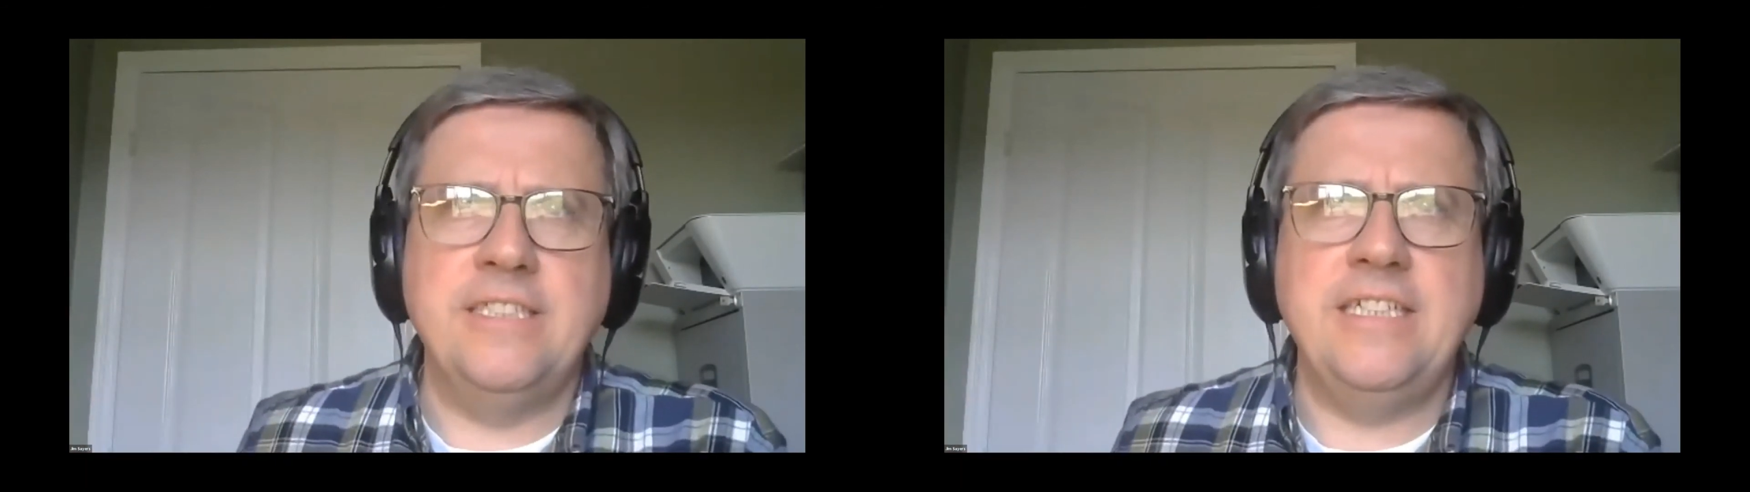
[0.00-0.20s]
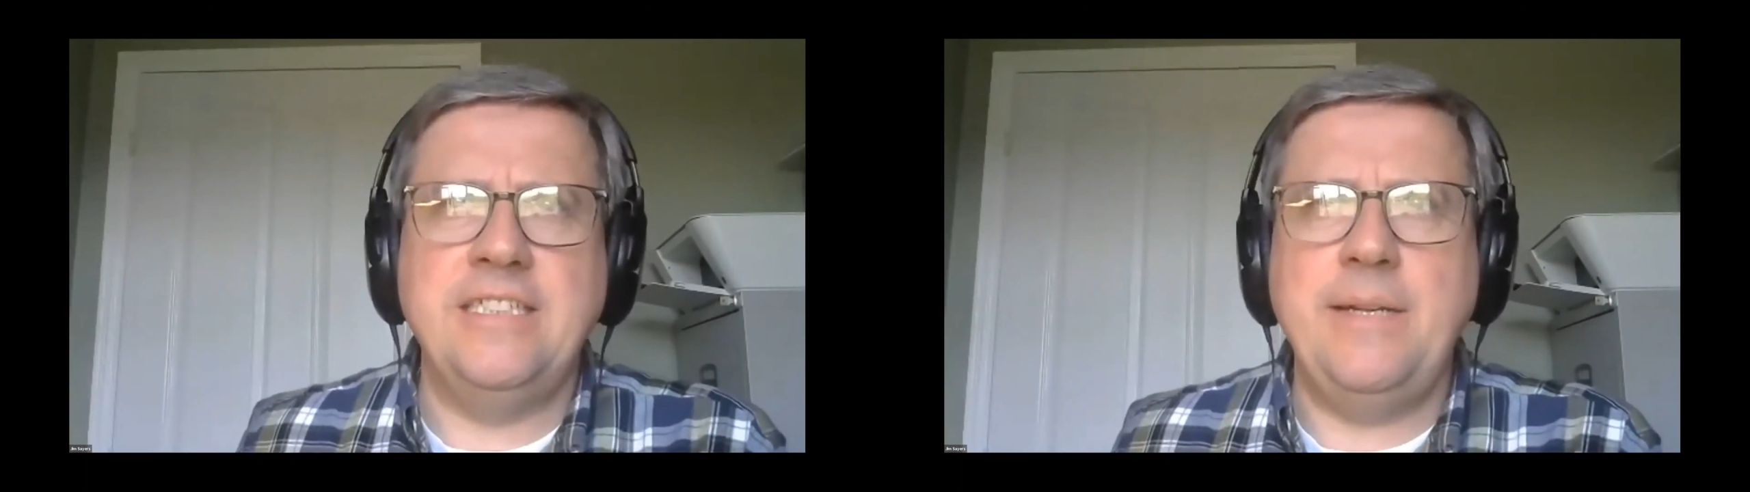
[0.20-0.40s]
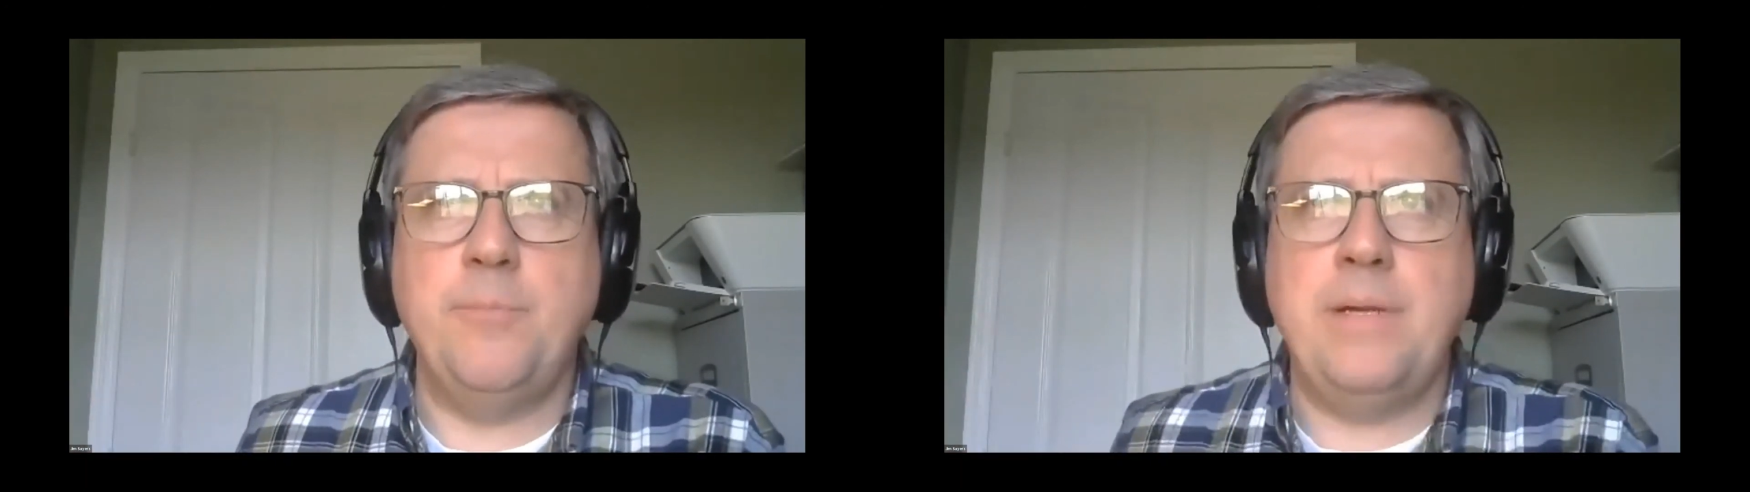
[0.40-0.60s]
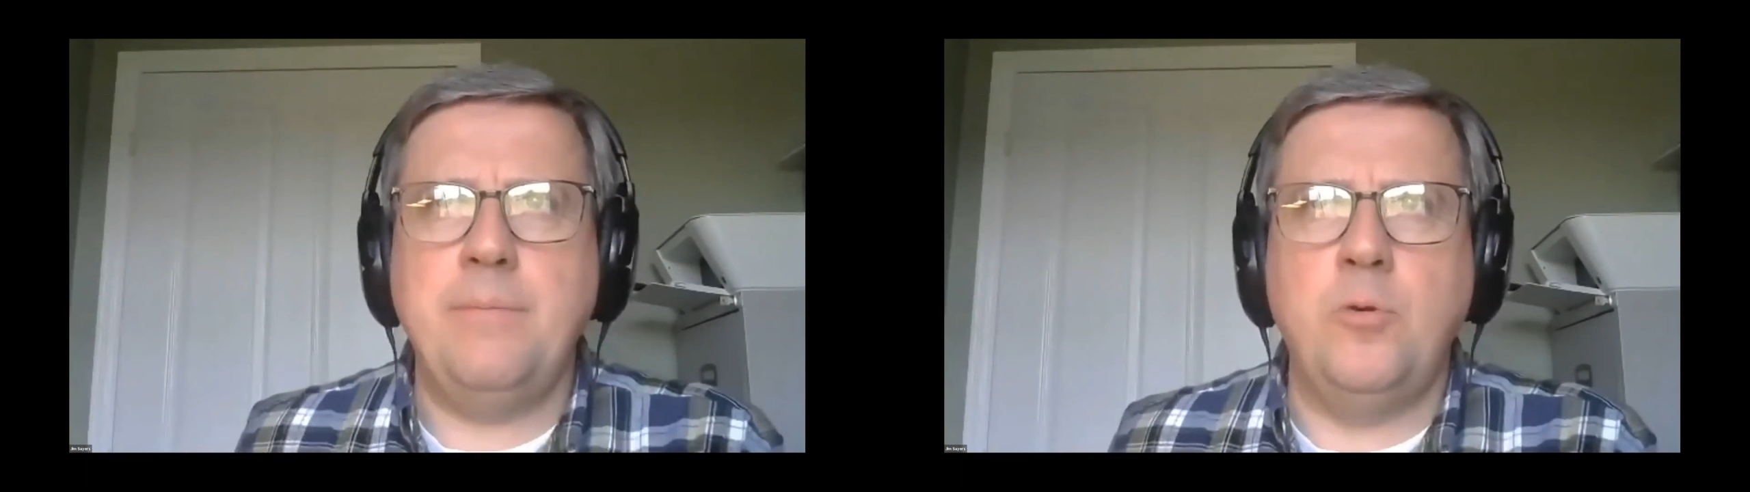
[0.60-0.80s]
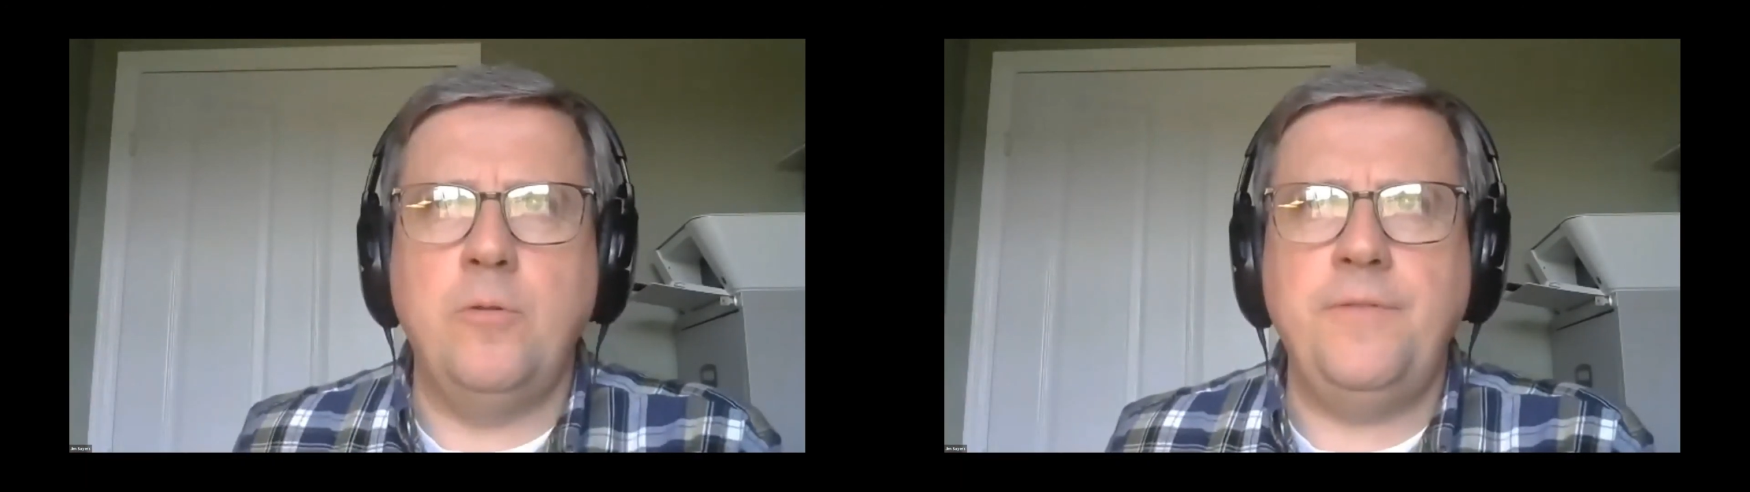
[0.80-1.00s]
They seem a bit
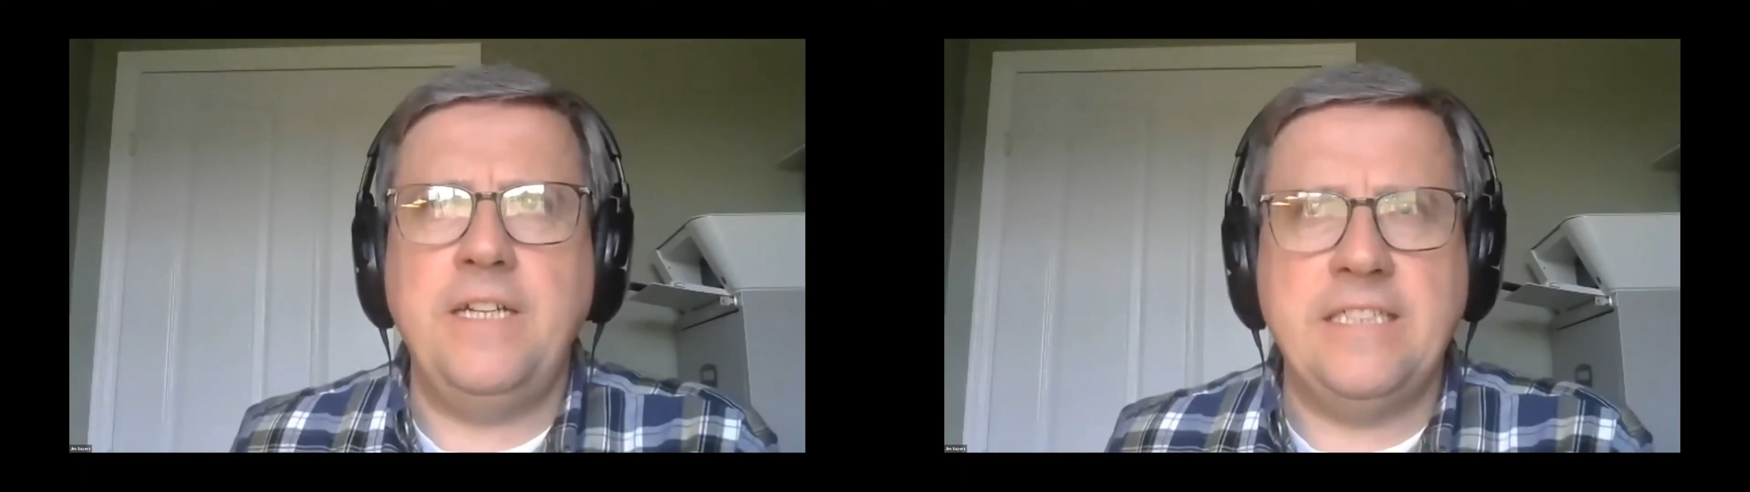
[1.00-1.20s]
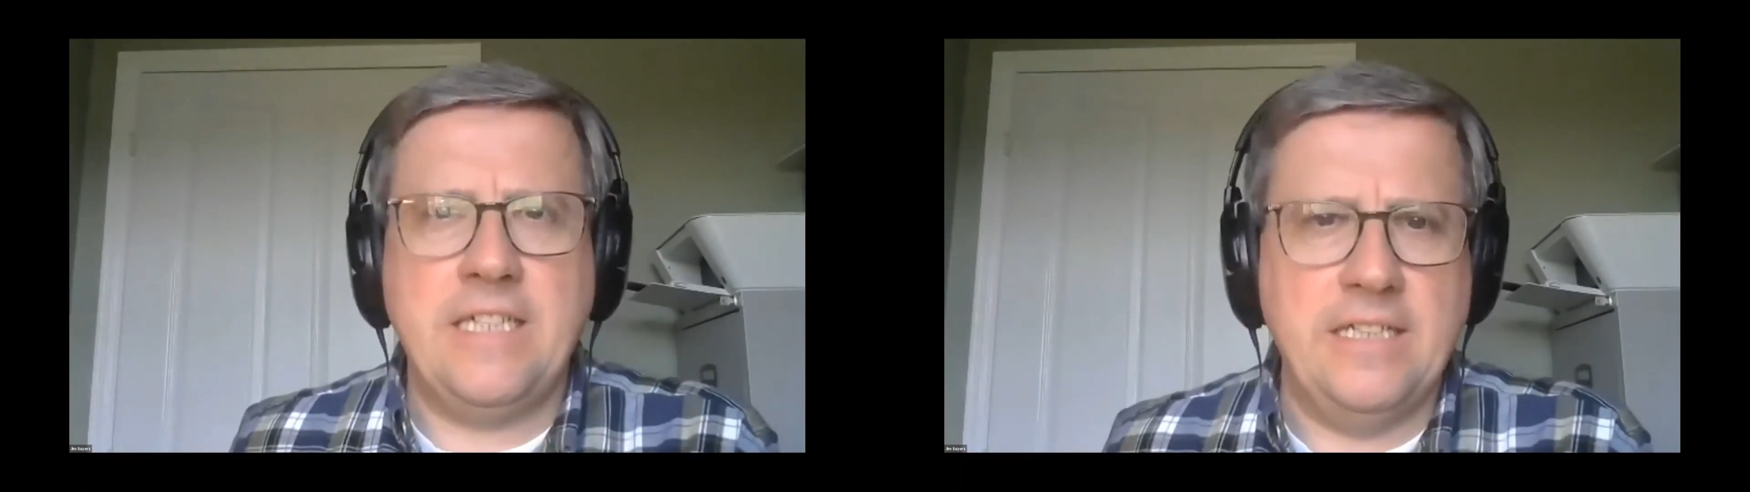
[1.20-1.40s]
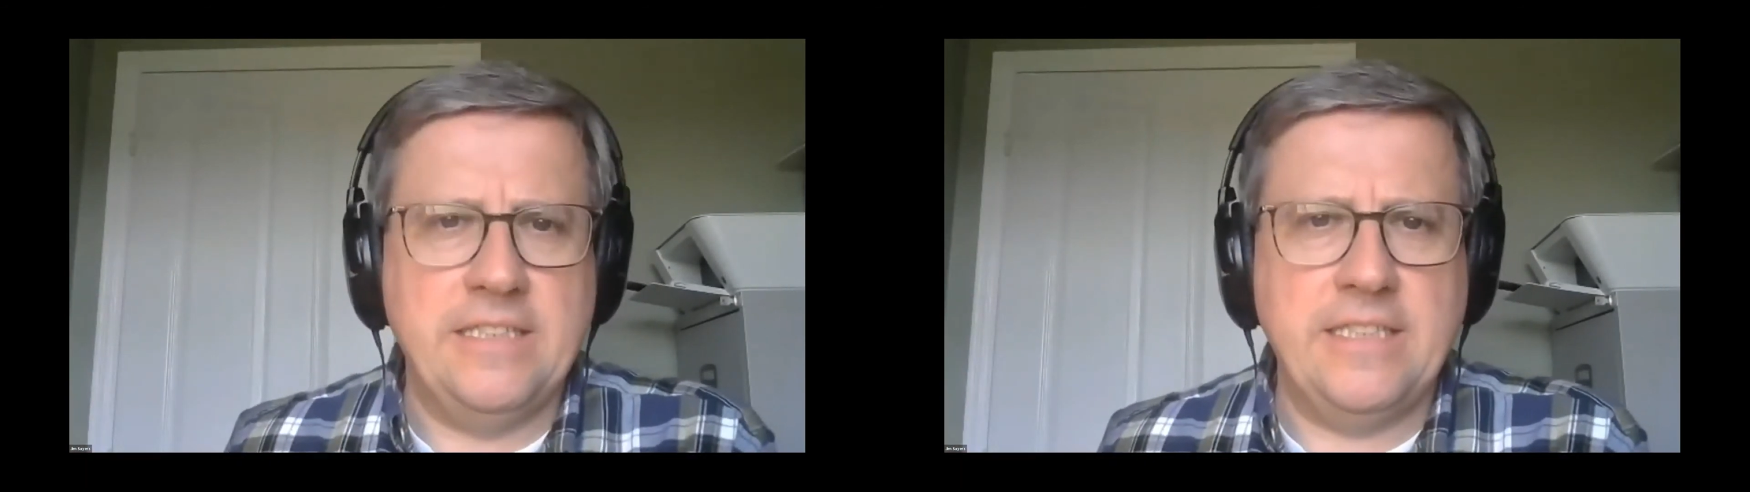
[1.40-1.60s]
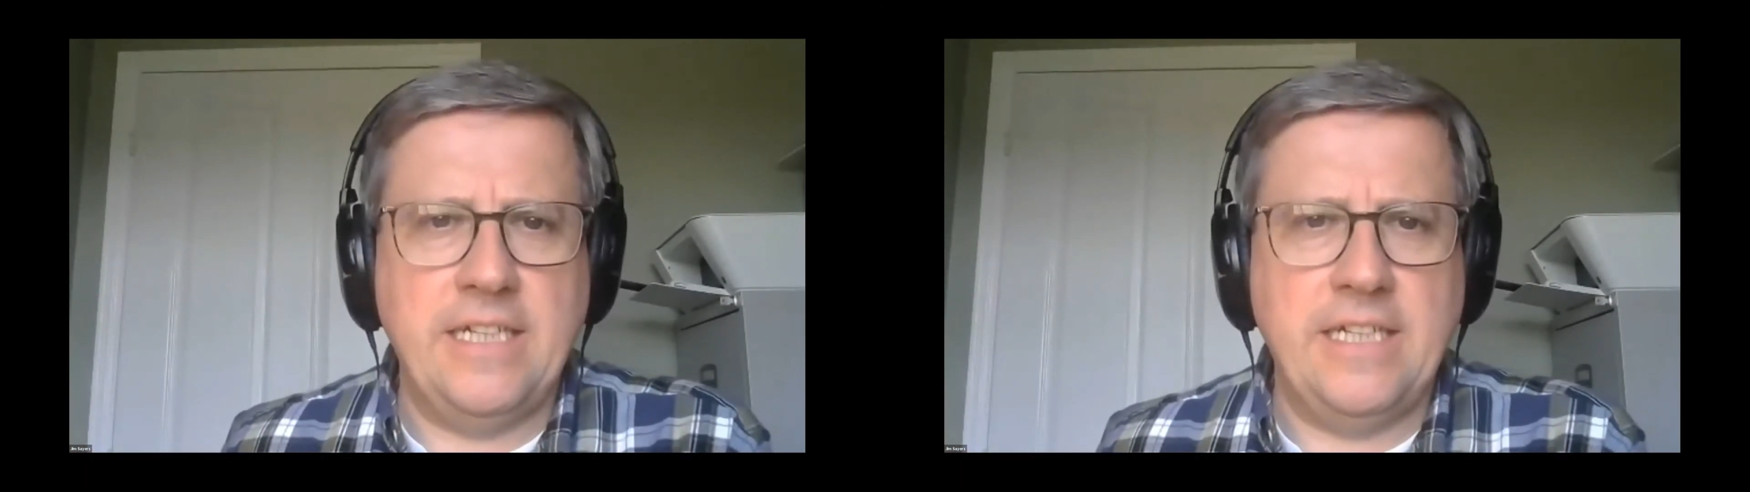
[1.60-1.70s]
more faceless